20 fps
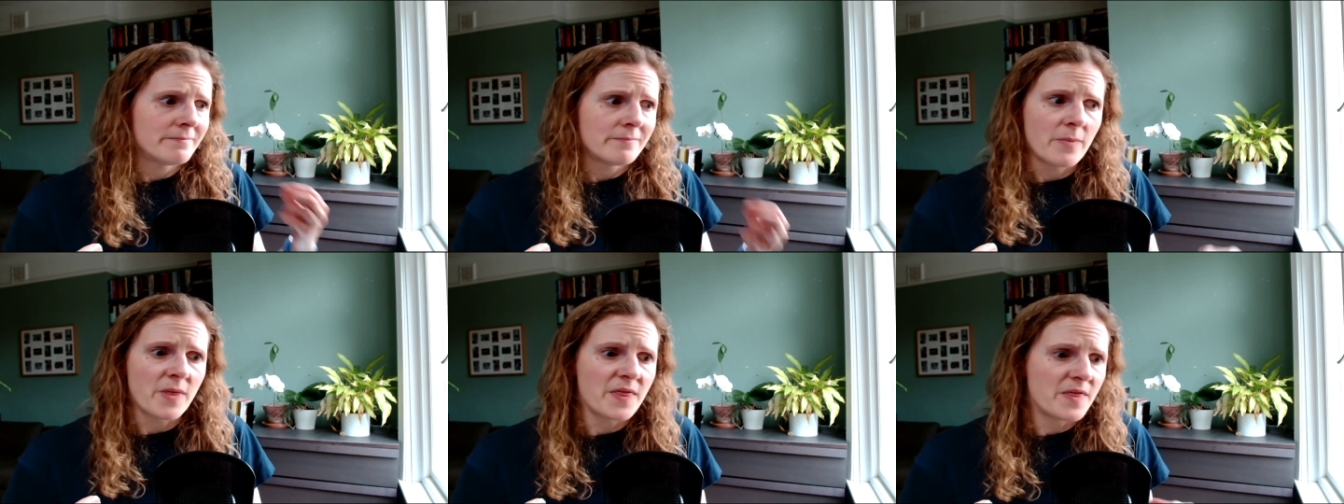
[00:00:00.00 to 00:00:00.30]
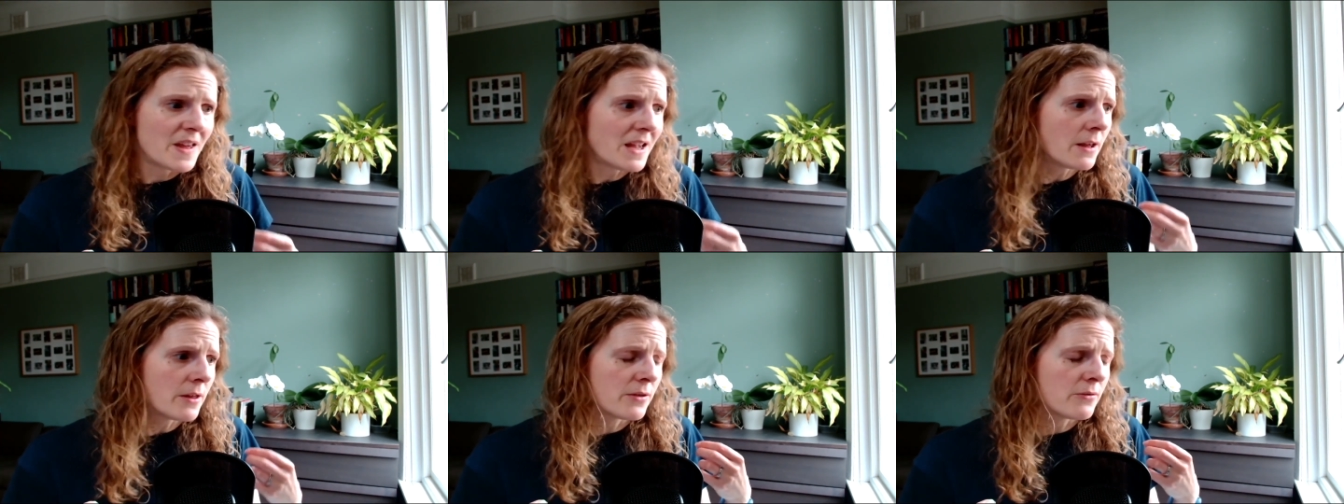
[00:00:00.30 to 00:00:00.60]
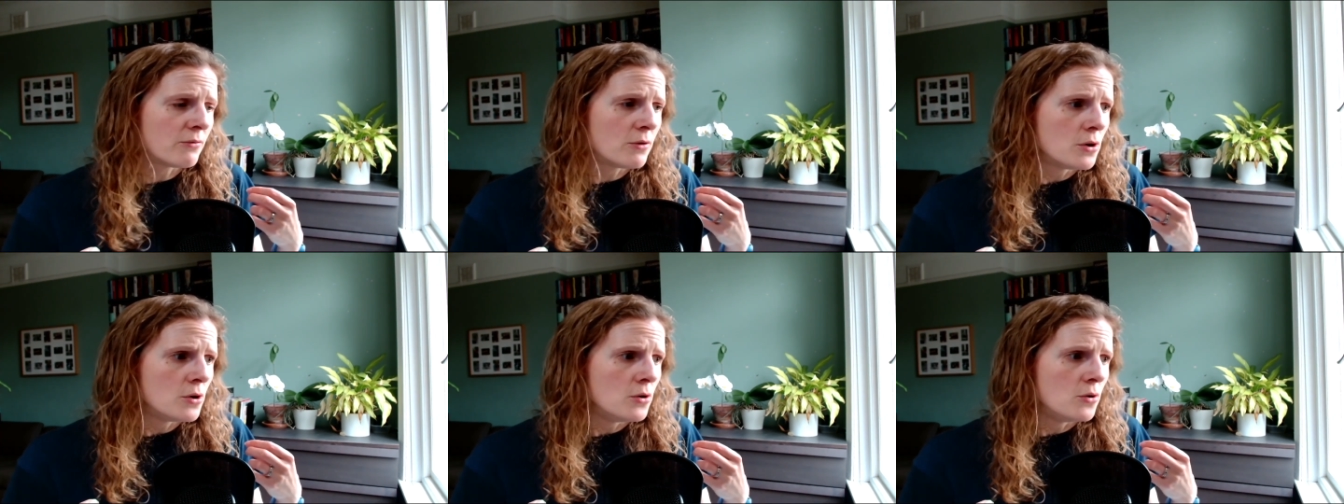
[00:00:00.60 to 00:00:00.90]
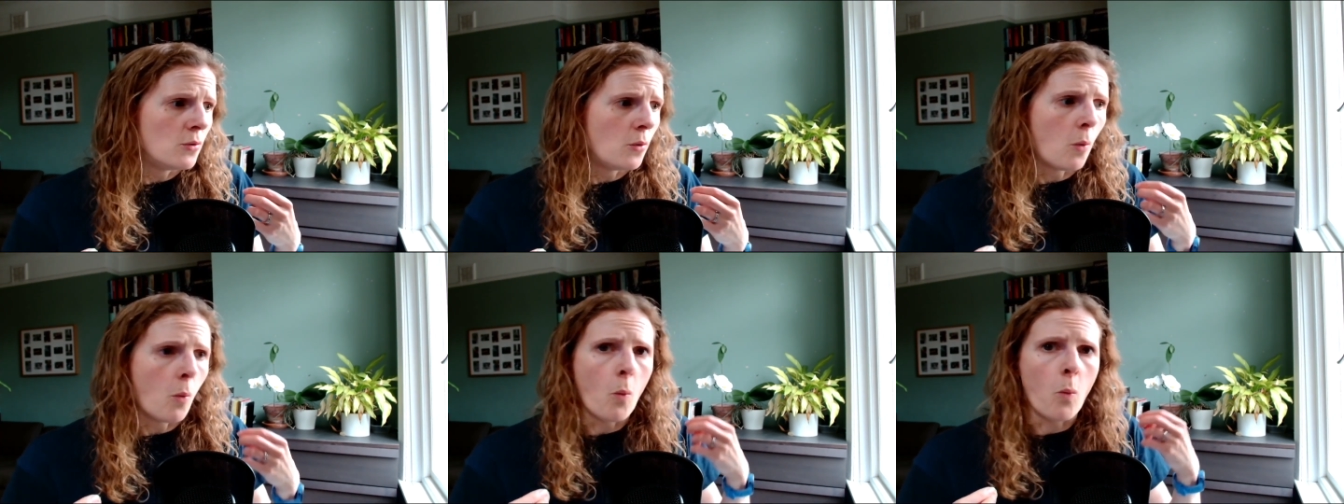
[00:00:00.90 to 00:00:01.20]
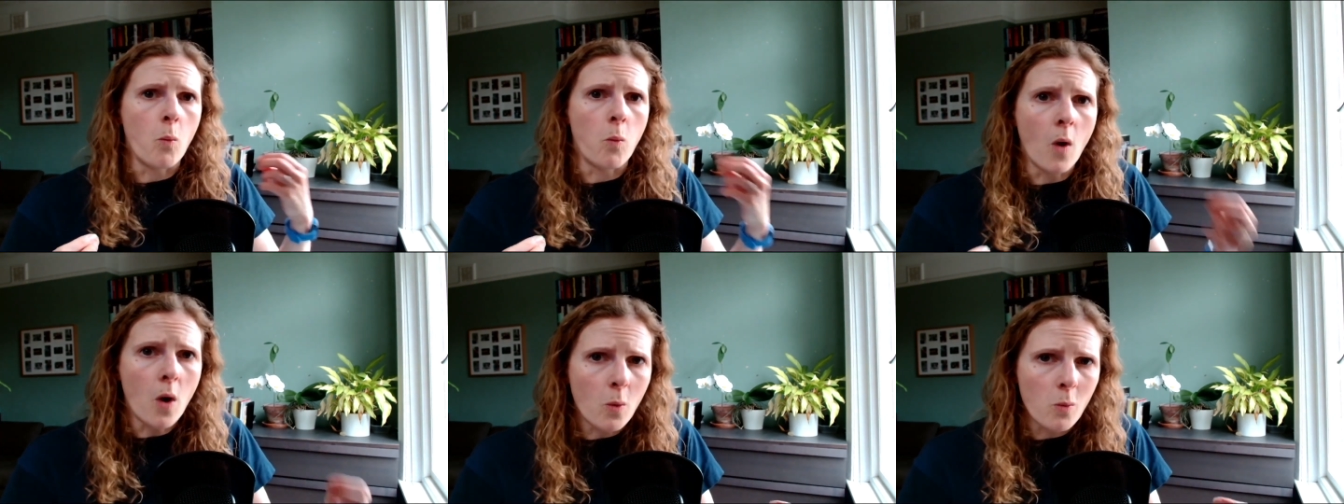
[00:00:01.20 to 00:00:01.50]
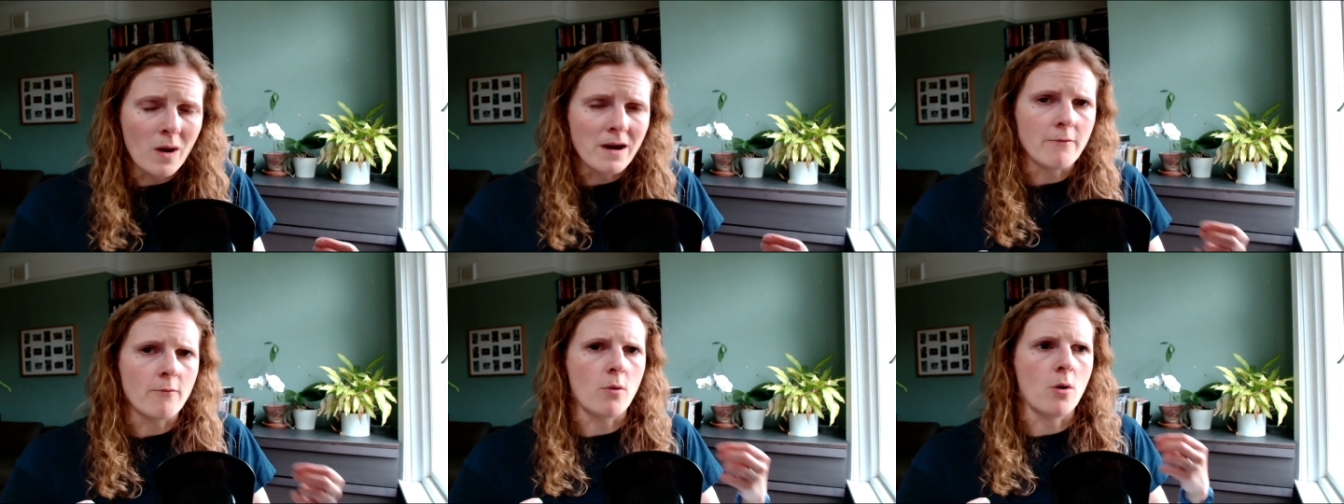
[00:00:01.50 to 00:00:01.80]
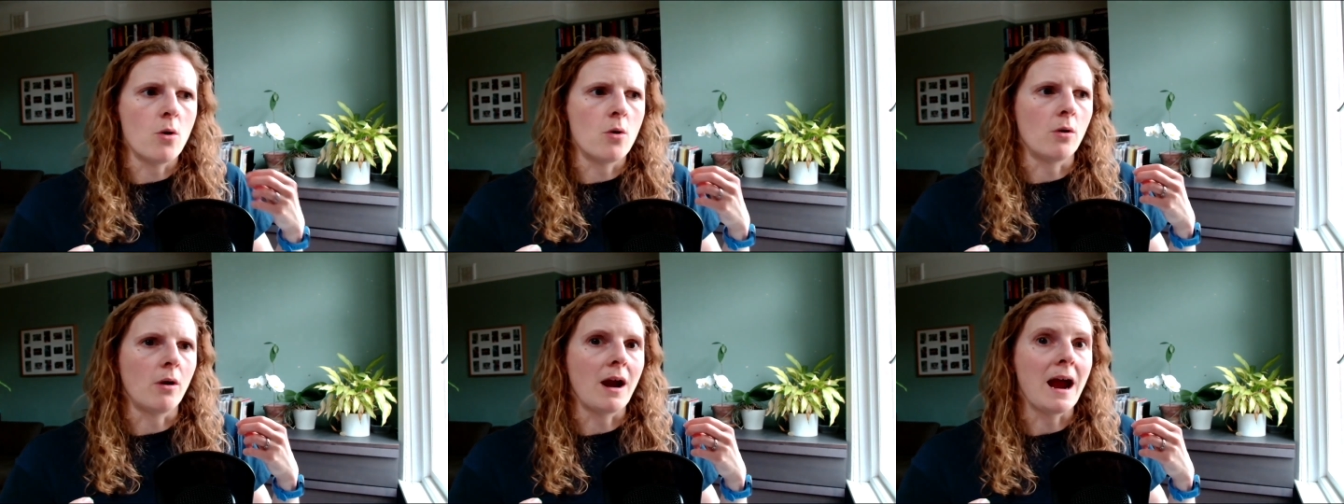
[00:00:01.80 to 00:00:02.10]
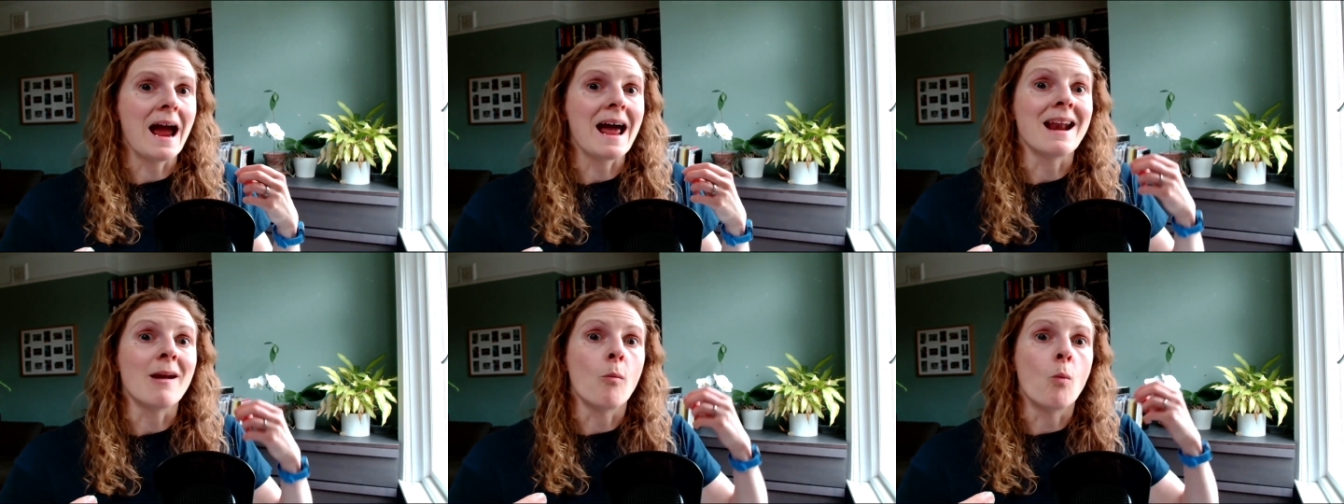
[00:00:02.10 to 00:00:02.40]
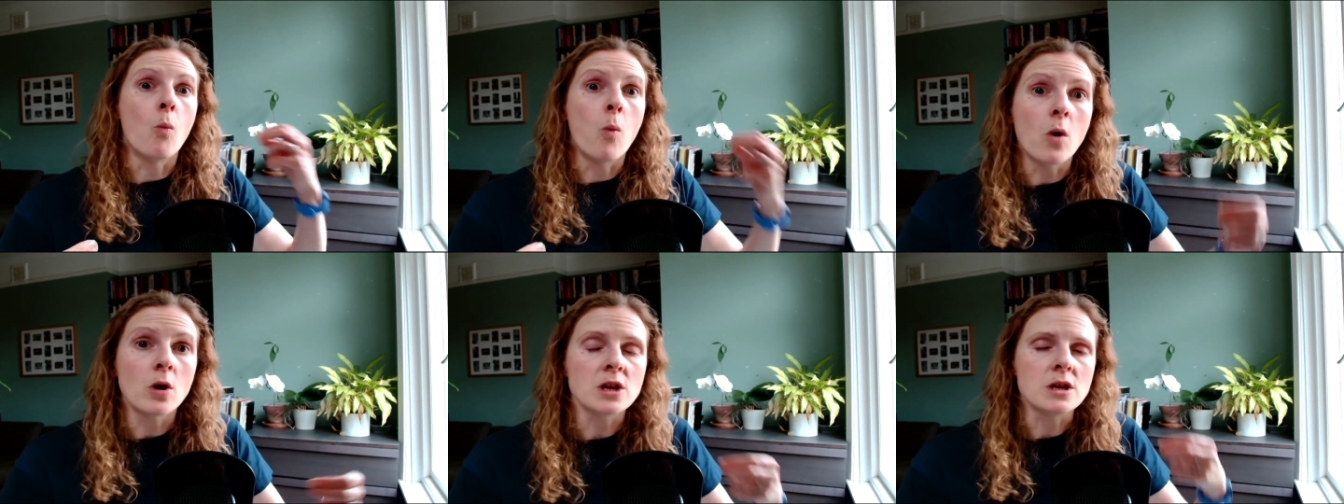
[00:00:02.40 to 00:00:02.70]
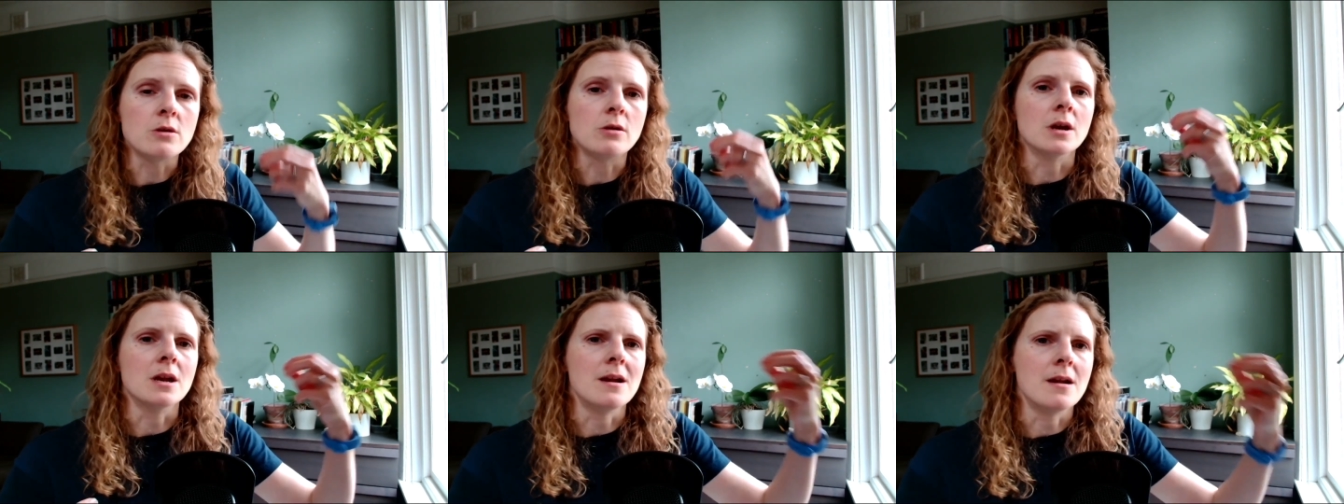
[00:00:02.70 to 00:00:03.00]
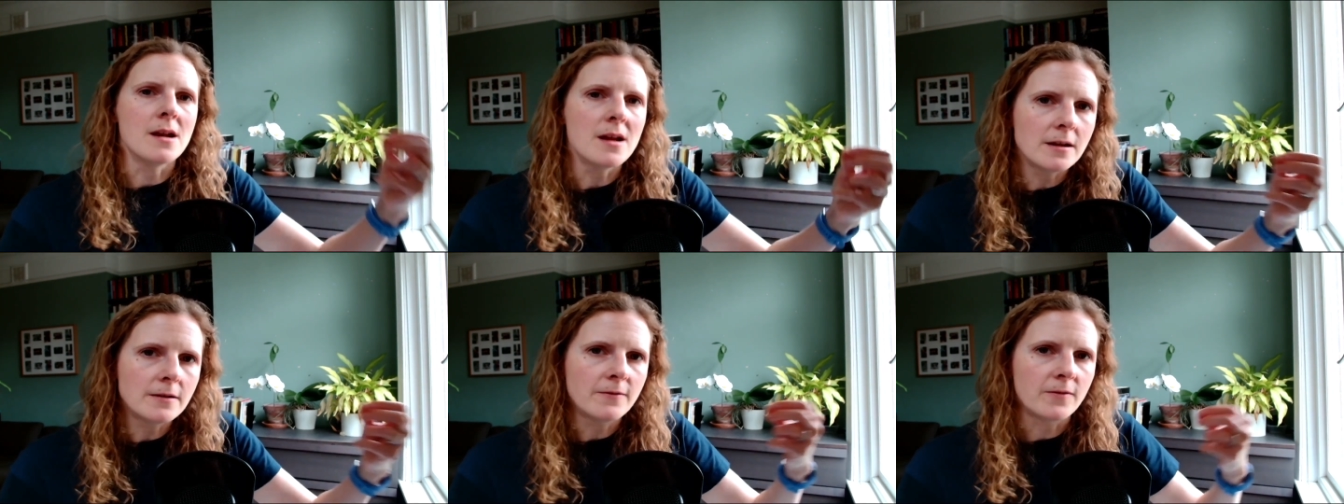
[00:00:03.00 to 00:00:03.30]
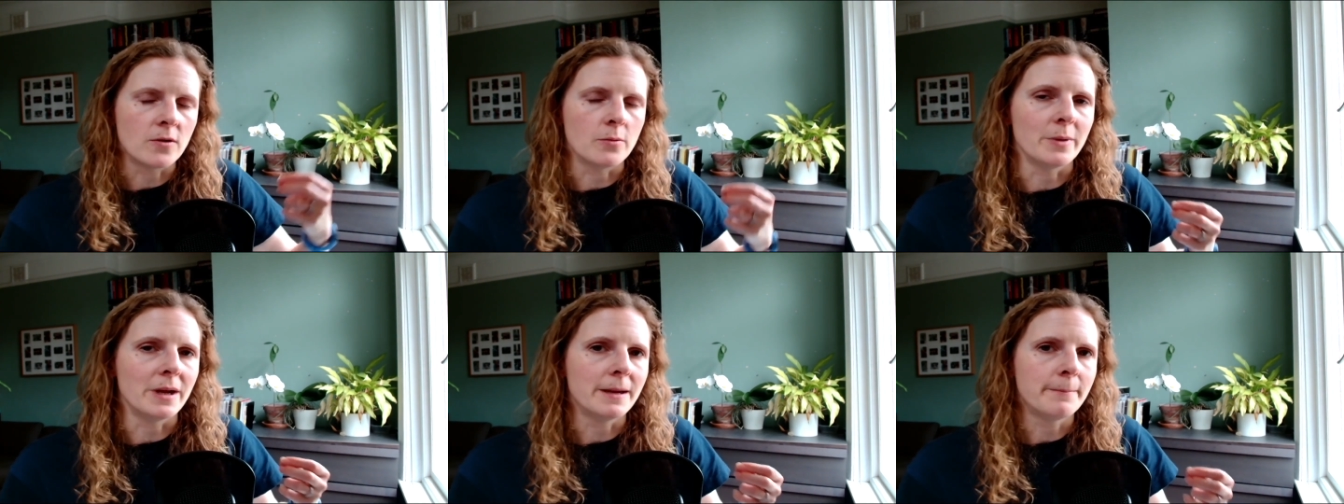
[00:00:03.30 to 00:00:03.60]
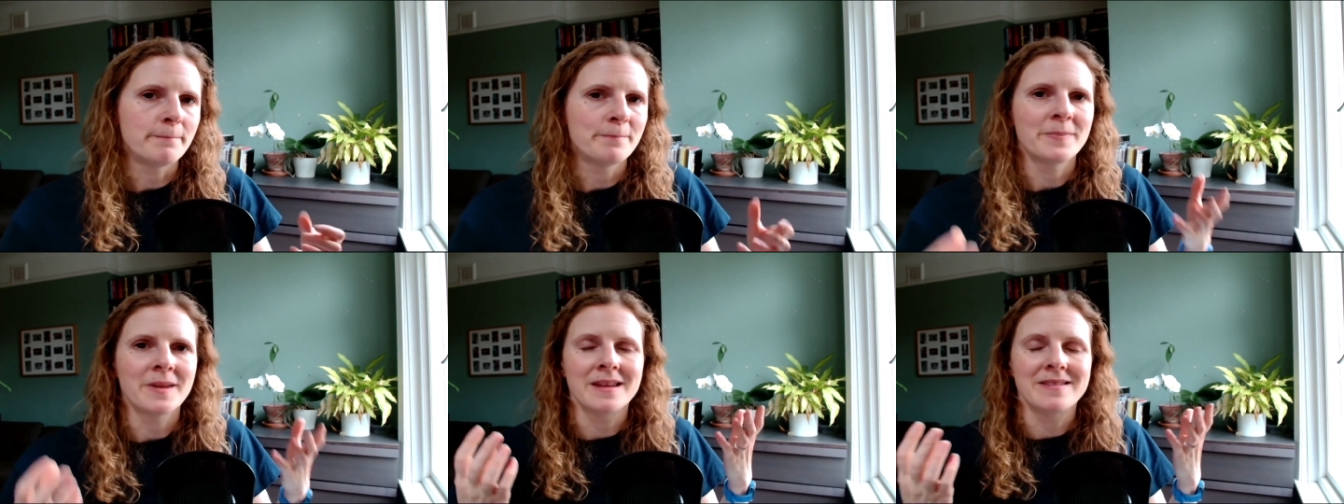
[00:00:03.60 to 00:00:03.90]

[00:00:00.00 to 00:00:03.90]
think through what went wrong and what you can learn from it,